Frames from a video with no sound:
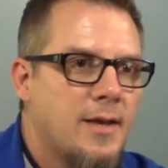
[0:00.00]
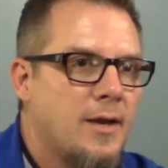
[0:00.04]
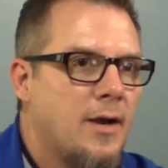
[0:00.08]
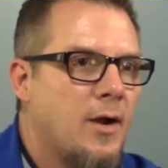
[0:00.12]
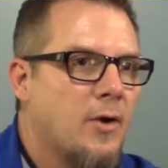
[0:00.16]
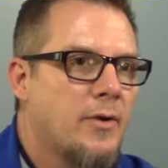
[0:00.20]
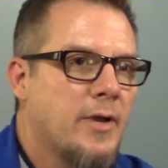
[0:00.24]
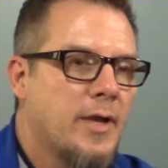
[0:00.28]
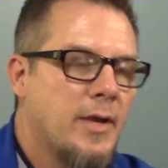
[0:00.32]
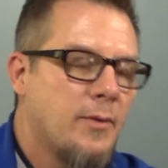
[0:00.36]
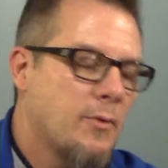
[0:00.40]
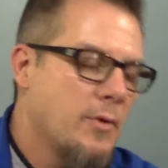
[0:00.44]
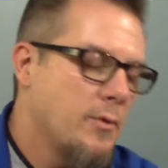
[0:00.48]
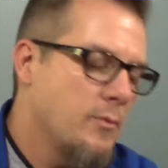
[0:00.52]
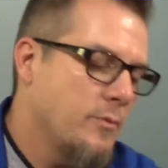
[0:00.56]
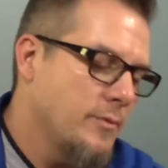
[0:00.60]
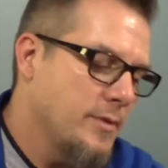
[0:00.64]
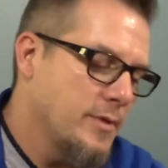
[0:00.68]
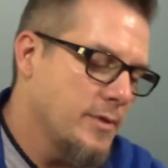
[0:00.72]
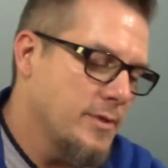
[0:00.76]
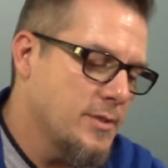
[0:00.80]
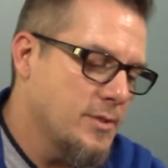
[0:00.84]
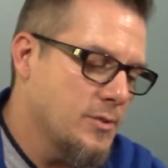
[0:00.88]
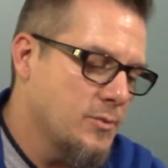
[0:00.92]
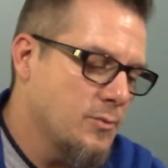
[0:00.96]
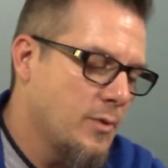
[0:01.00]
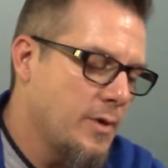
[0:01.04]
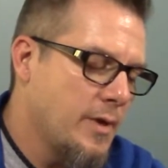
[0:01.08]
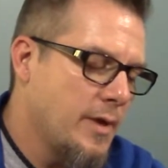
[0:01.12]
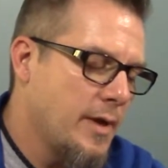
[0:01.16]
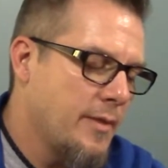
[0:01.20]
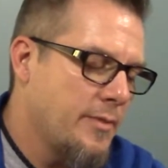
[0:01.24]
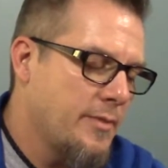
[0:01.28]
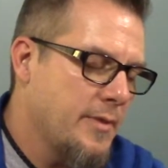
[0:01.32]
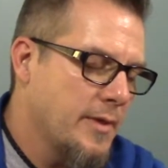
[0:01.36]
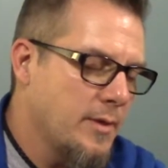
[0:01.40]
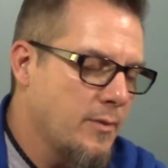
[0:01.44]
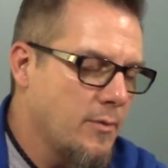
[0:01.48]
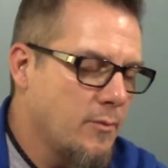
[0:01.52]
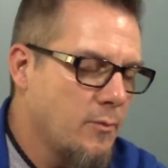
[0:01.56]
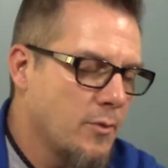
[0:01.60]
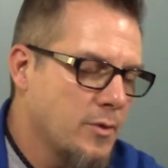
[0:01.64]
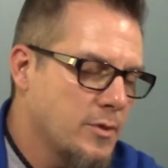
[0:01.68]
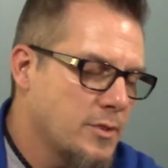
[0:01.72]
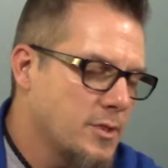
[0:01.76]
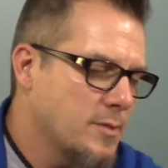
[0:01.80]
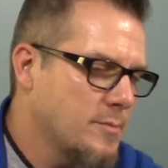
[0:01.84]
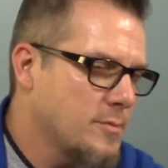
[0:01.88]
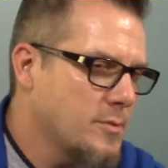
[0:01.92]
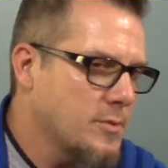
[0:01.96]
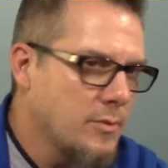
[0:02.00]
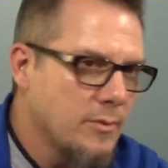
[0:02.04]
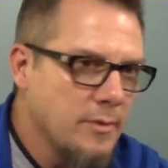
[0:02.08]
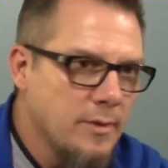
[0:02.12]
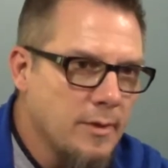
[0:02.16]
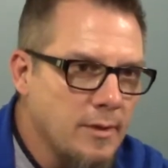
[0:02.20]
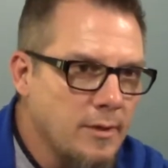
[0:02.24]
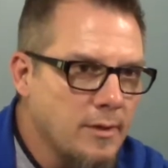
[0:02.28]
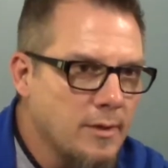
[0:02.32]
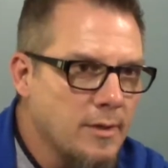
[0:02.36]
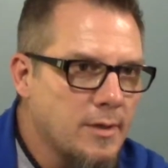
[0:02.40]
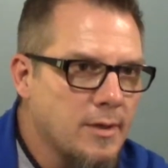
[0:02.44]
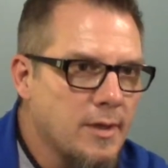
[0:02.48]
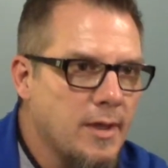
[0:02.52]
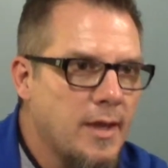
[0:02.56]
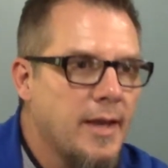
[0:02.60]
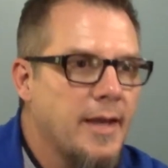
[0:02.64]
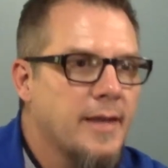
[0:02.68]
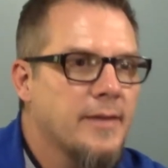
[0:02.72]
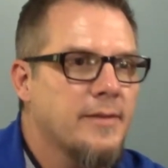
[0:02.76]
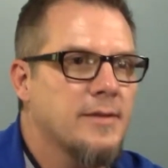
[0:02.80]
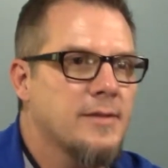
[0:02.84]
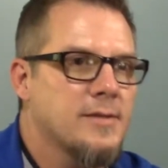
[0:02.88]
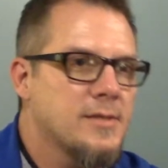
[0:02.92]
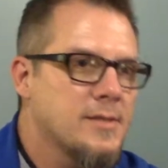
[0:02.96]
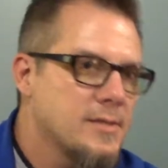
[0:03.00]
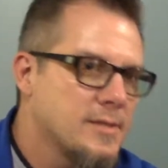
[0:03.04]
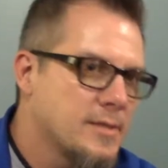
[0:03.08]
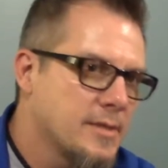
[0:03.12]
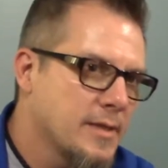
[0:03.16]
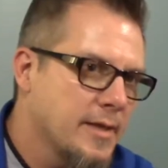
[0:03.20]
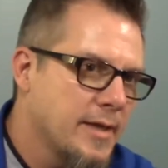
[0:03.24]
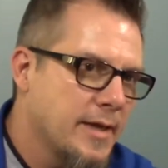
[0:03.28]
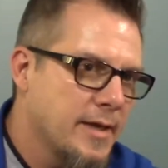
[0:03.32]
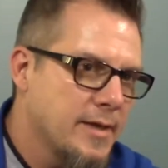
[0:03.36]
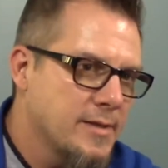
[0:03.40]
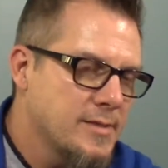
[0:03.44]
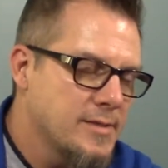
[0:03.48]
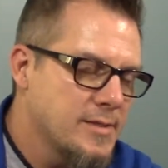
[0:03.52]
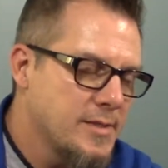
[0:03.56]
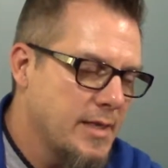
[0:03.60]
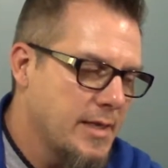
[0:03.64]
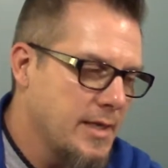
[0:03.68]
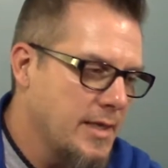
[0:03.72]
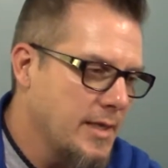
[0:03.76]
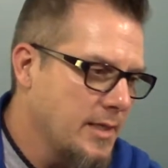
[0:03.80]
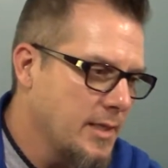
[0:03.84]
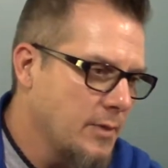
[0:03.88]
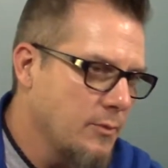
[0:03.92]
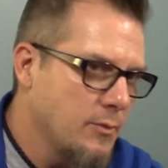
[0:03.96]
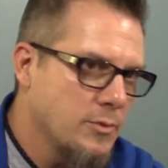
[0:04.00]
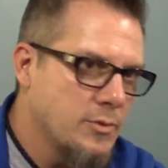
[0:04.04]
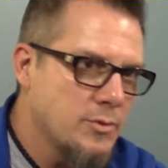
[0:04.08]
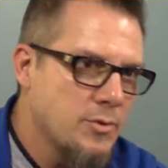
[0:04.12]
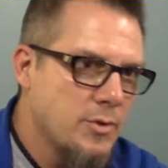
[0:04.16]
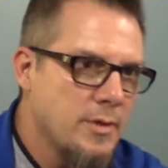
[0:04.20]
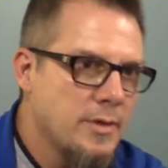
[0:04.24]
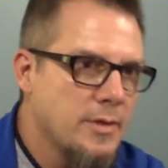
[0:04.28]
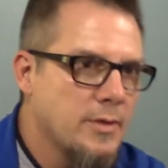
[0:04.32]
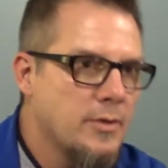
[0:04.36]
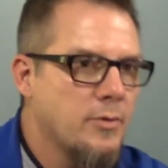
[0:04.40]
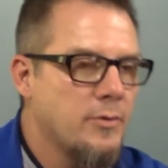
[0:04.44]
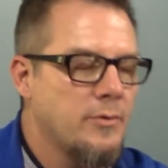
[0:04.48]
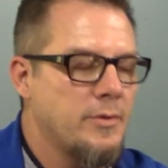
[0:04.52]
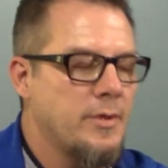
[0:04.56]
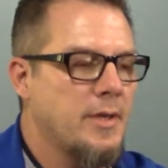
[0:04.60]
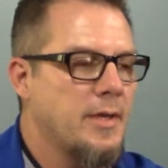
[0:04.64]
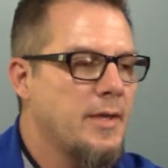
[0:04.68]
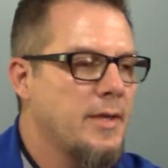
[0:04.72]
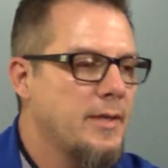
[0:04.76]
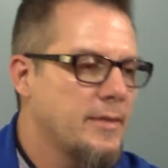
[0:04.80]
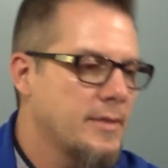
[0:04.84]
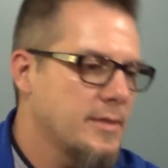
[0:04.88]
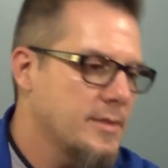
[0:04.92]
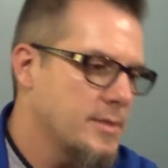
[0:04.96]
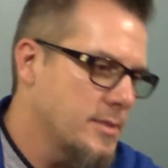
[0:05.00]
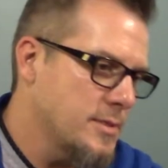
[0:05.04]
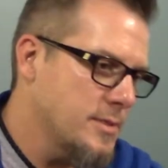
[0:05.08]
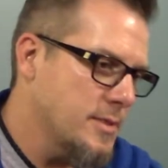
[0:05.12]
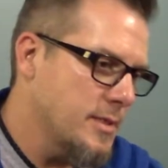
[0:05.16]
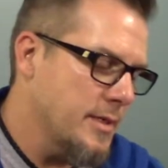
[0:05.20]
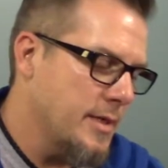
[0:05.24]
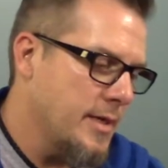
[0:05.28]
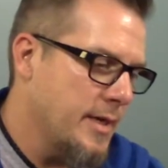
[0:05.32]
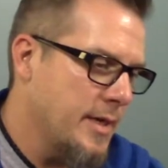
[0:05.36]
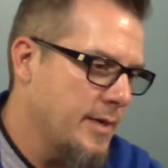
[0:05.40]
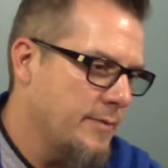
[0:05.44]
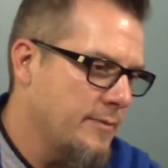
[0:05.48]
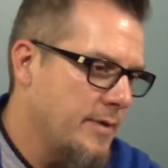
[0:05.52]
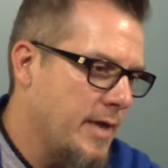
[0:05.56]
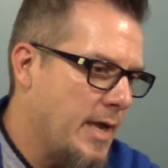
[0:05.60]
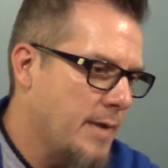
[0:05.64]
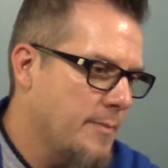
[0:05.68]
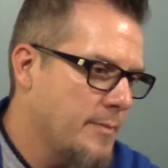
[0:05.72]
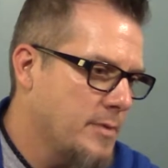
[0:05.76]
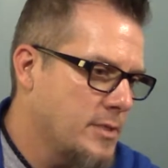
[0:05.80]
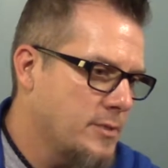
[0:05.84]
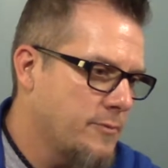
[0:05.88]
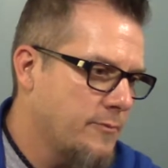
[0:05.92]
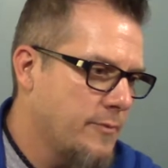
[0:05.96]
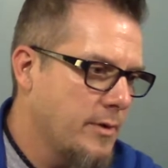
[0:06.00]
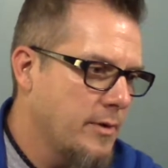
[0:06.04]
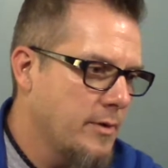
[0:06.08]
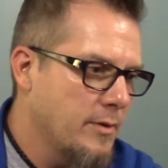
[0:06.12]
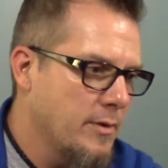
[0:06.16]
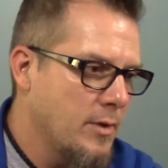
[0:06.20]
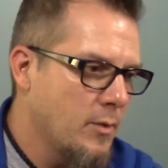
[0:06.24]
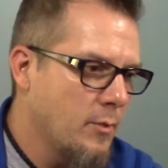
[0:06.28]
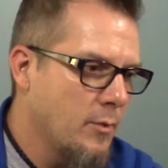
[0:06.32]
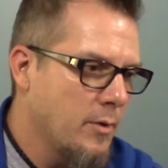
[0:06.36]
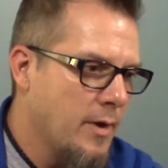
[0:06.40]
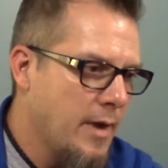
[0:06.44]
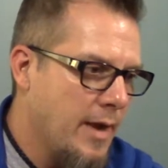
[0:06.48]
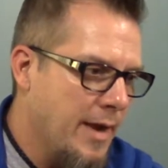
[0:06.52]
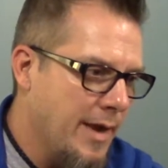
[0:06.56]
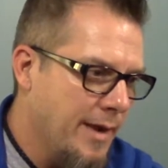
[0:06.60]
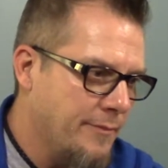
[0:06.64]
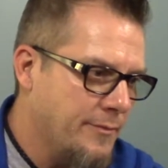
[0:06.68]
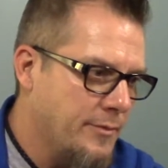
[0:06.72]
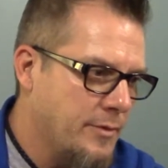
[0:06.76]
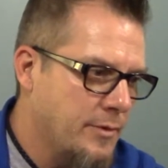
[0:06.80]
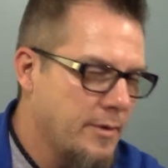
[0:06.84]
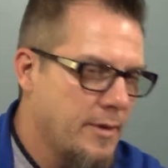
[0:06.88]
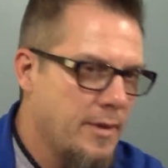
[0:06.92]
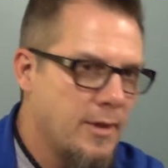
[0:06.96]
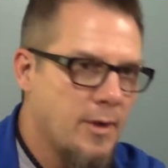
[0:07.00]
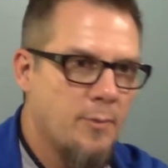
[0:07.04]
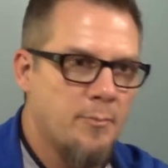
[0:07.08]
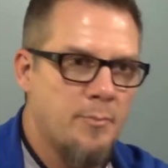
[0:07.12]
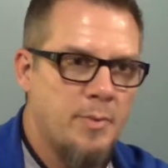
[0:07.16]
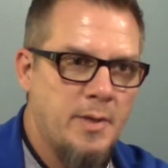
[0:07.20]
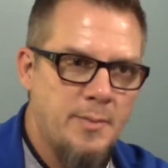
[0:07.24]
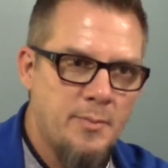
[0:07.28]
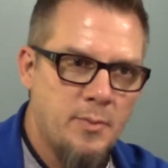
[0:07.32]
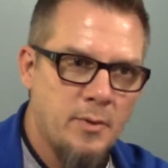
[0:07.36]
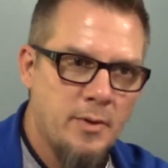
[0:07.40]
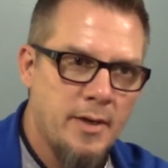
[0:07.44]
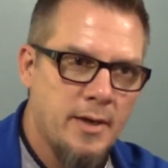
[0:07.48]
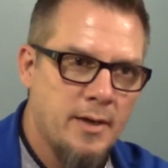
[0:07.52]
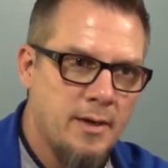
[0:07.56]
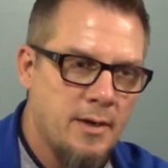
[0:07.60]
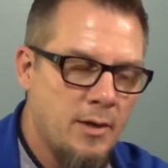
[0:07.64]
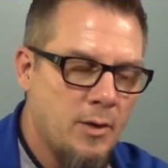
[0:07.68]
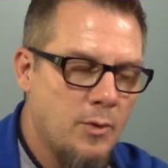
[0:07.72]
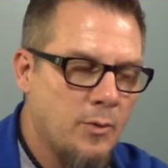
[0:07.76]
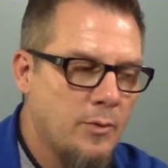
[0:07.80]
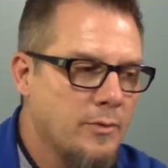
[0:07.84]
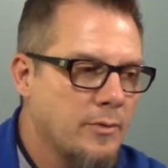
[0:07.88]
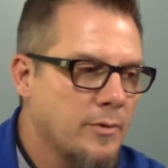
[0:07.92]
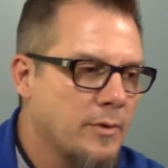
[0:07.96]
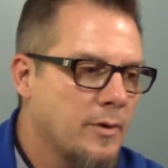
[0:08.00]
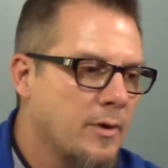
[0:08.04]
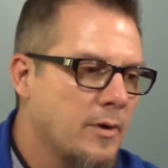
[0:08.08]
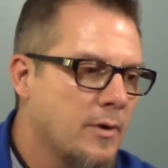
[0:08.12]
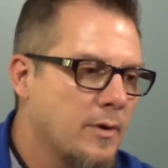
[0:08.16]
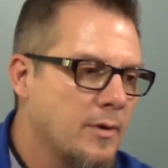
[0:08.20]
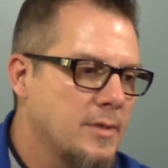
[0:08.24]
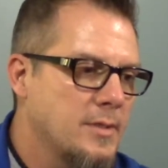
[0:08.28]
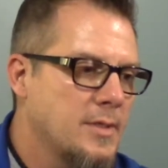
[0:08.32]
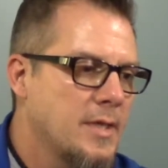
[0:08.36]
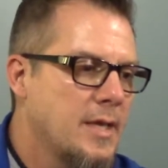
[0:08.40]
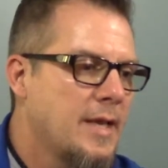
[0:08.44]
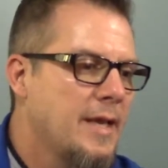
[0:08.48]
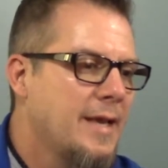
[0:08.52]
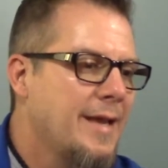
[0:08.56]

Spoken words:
Okay, this is what I think worship's going to look like. This is the kind of setting that we're trying to create. This is the kind of atmosphere that we're after to help people kind of lower their guards.